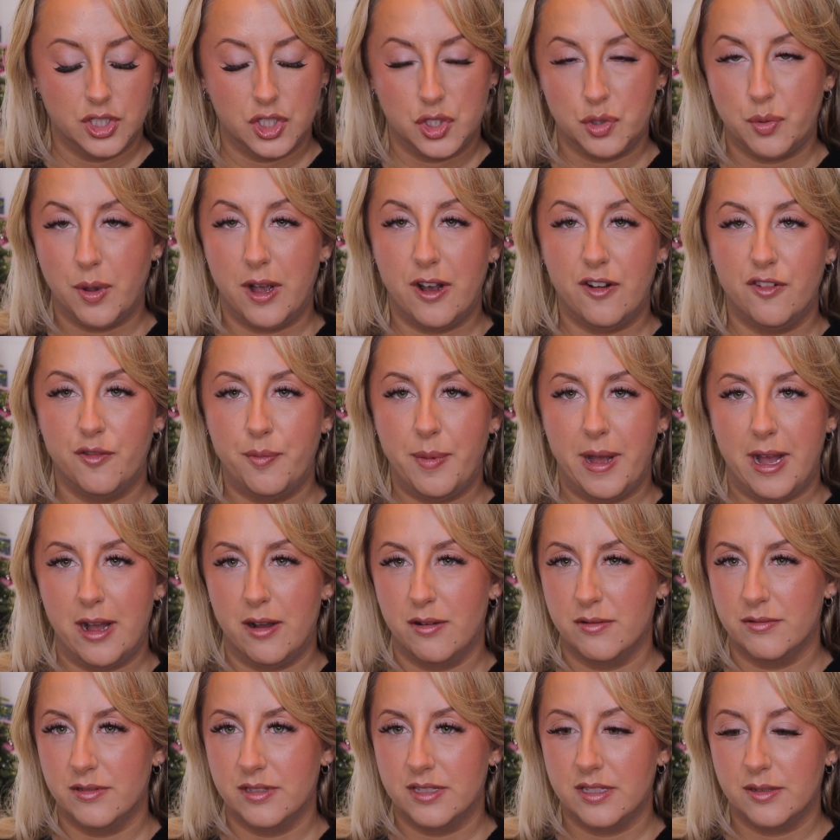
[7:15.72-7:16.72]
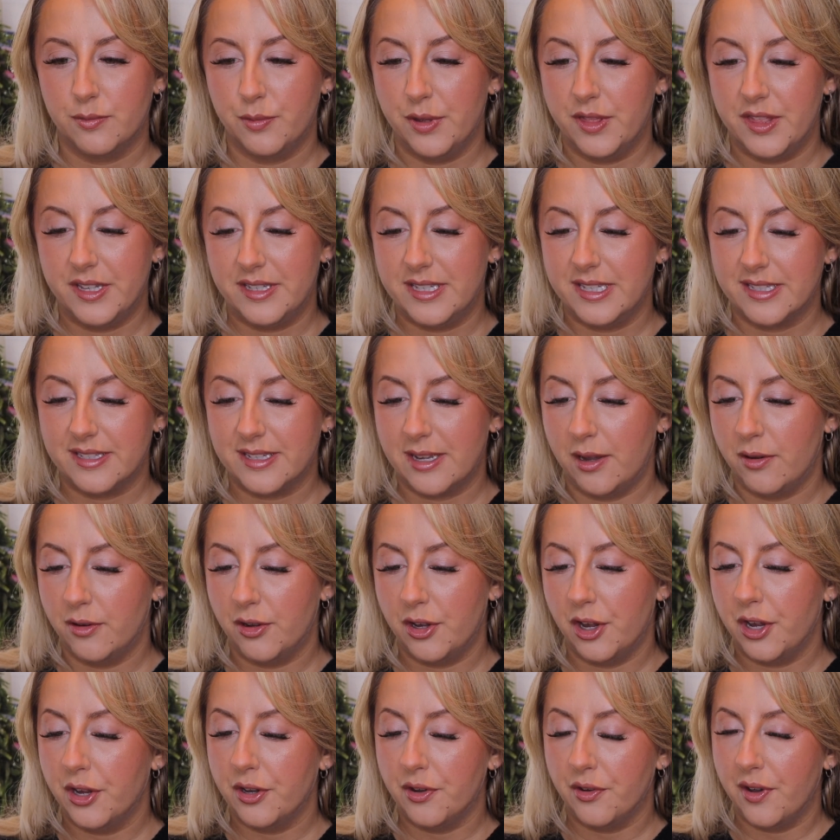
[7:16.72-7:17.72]
£12 with the discount
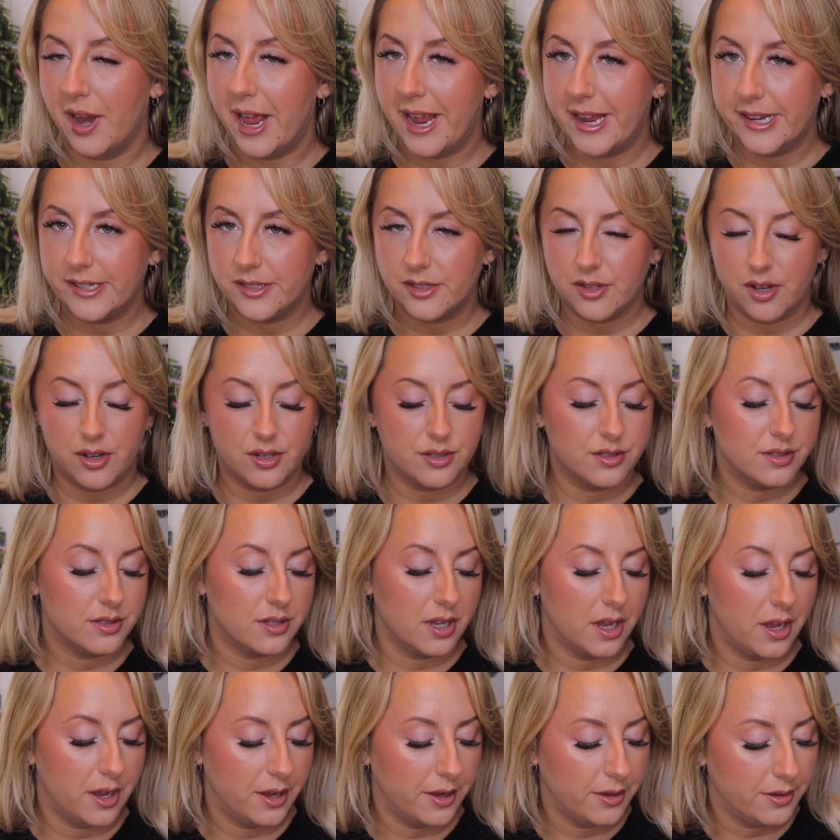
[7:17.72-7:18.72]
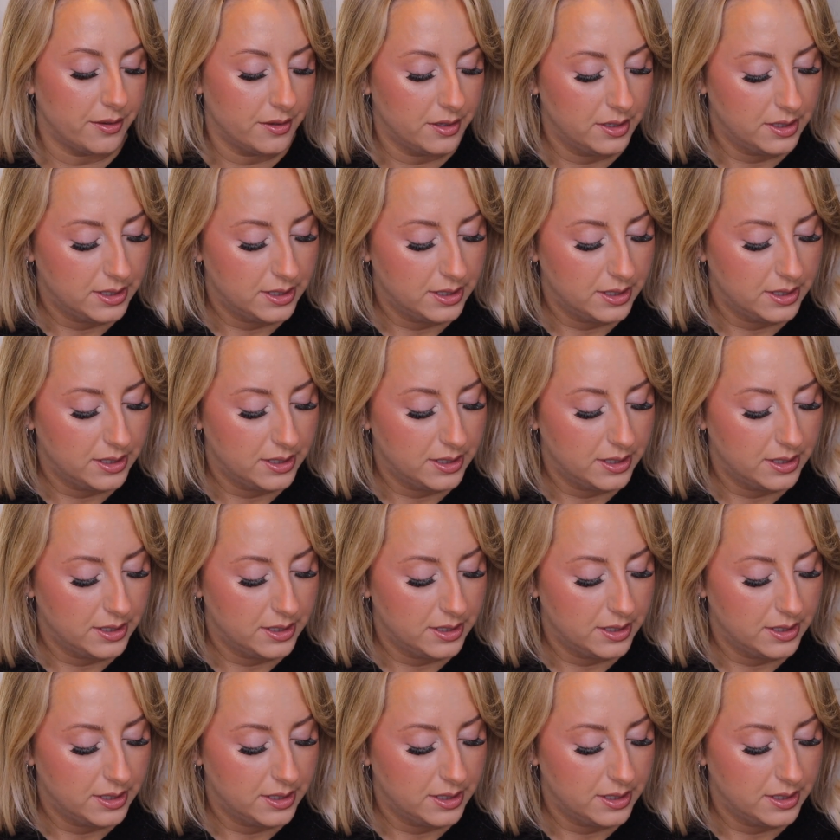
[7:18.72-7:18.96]
code on ASOS, so